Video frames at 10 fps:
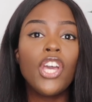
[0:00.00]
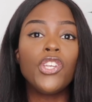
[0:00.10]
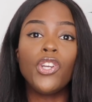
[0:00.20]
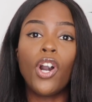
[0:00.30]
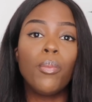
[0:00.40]

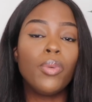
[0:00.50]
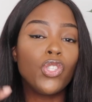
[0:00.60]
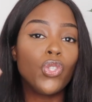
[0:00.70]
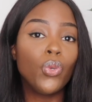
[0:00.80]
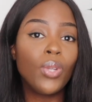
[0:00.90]
You can't be
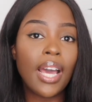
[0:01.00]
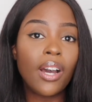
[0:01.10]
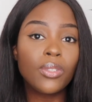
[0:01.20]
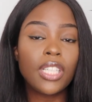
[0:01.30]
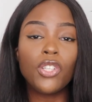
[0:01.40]
too
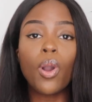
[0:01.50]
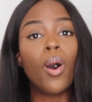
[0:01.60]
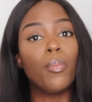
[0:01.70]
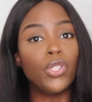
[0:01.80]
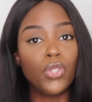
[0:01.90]
loud and you
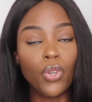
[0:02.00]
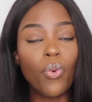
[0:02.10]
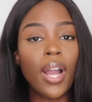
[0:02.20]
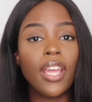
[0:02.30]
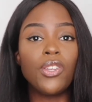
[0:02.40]
can't be too
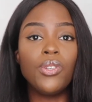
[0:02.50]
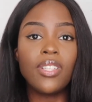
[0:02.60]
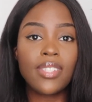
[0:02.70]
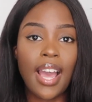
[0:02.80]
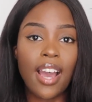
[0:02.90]
quiet. You
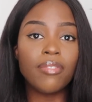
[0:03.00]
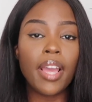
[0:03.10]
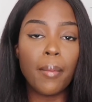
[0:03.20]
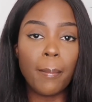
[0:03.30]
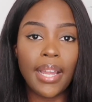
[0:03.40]
need to have
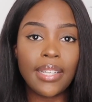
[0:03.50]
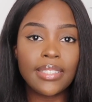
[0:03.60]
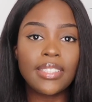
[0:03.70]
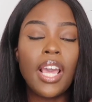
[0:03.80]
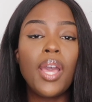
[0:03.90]
a balance.